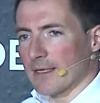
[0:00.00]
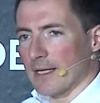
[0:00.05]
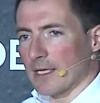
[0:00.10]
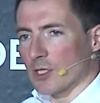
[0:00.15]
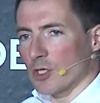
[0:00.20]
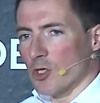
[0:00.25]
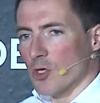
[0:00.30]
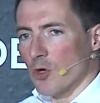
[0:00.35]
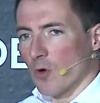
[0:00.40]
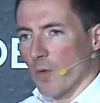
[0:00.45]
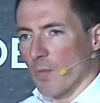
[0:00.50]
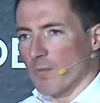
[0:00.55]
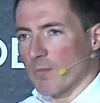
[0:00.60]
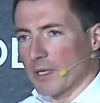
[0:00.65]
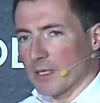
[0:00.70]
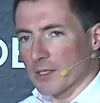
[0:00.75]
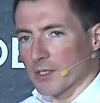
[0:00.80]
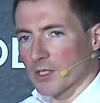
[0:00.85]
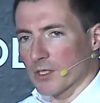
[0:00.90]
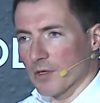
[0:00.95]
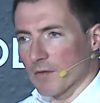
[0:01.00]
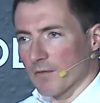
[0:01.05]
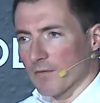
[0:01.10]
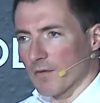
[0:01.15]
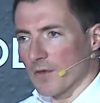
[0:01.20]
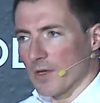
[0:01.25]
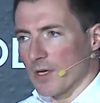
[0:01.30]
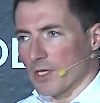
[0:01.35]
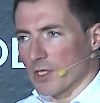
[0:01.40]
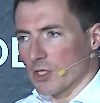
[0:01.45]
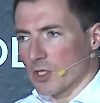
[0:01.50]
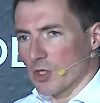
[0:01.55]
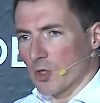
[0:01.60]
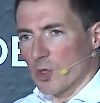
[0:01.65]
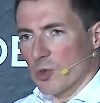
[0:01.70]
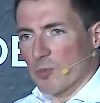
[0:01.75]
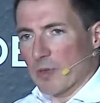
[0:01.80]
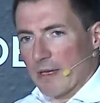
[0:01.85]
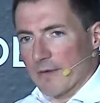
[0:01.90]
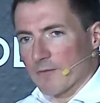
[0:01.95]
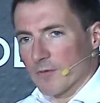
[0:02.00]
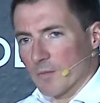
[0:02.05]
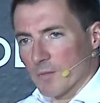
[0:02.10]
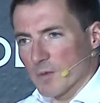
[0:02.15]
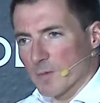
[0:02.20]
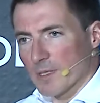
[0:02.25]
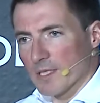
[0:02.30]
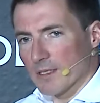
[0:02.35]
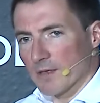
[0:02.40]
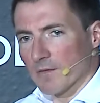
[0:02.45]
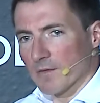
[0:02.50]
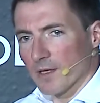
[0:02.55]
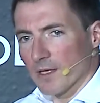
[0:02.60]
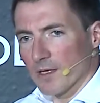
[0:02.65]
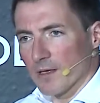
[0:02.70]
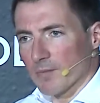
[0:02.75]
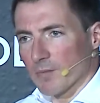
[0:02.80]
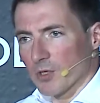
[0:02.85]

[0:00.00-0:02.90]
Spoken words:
not build stuff that is too platform specific,